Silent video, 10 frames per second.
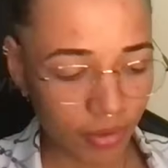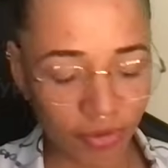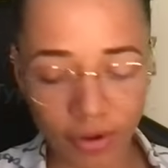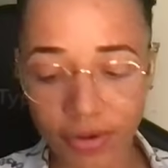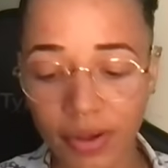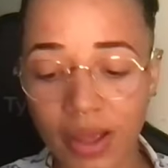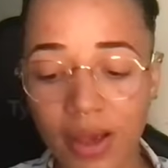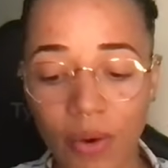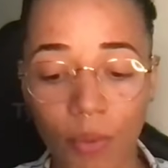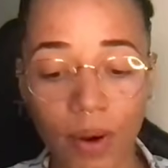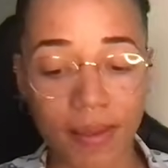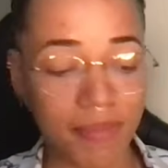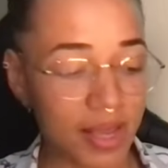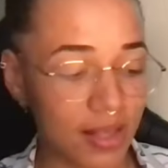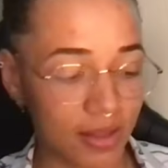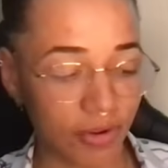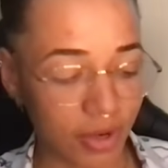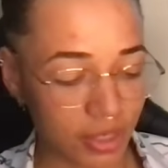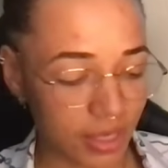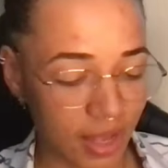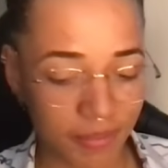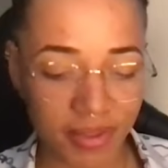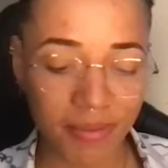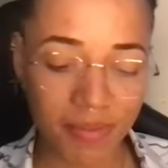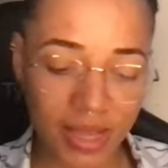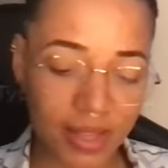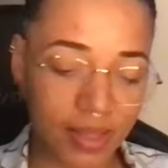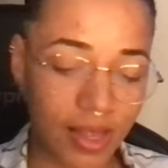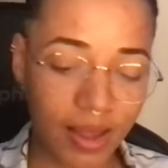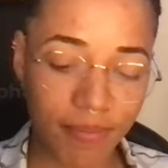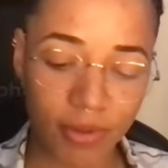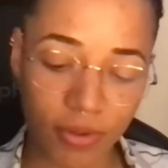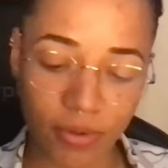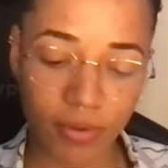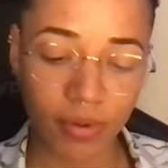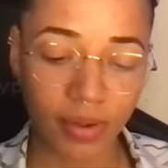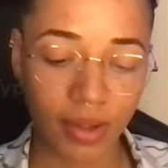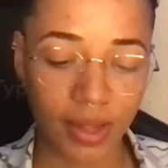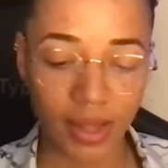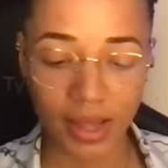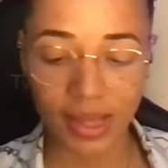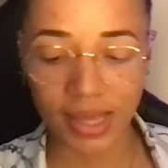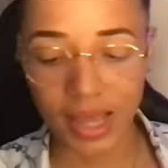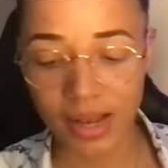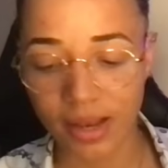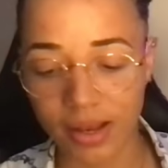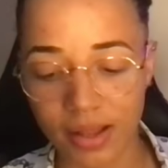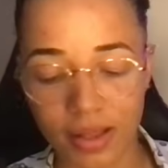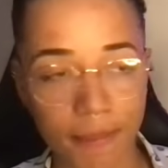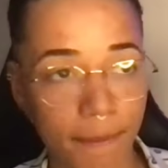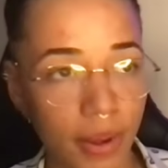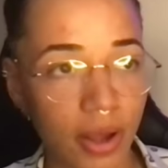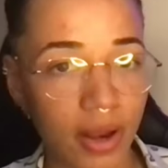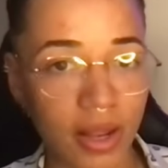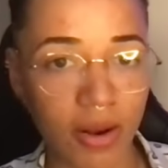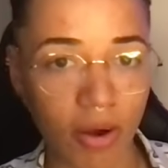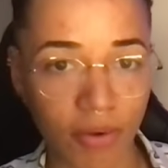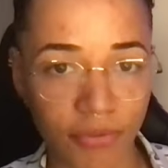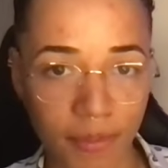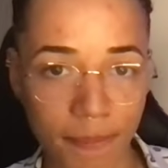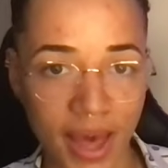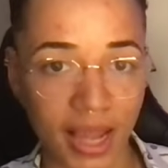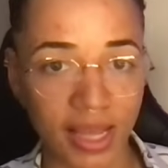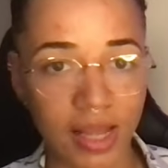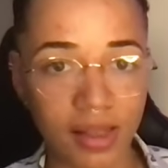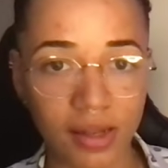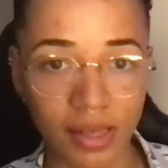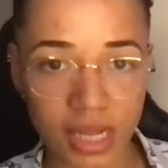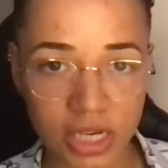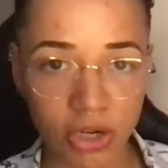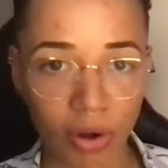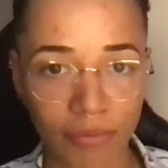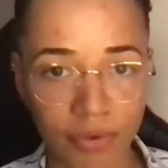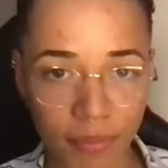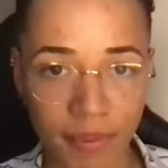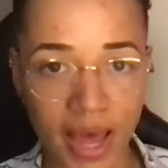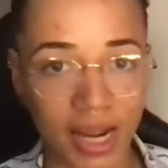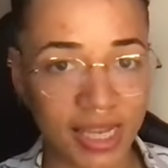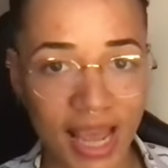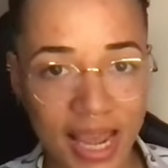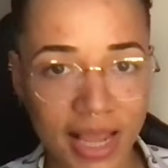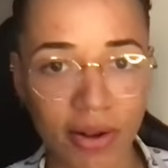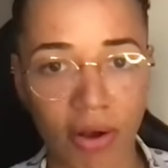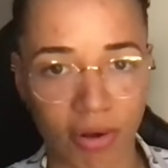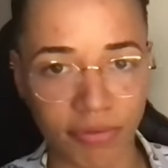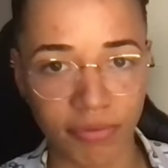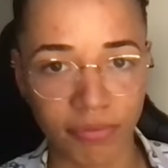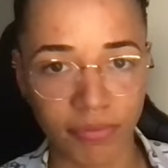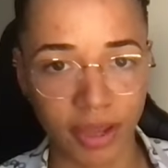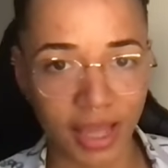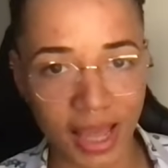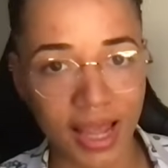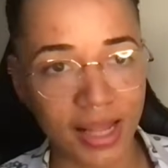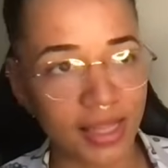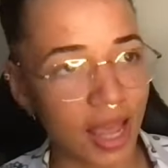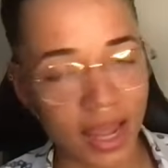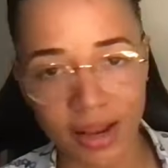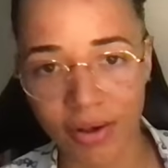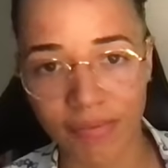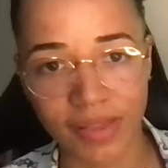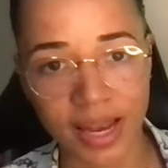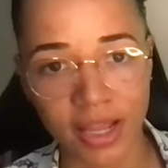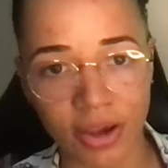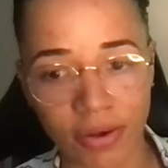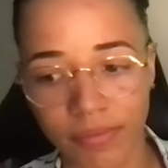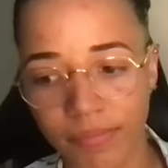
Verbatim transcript: So what it means is crunch time is it means it's time to get the burden off your back, get the leech off your back, take it off okay? Take it off, let it go.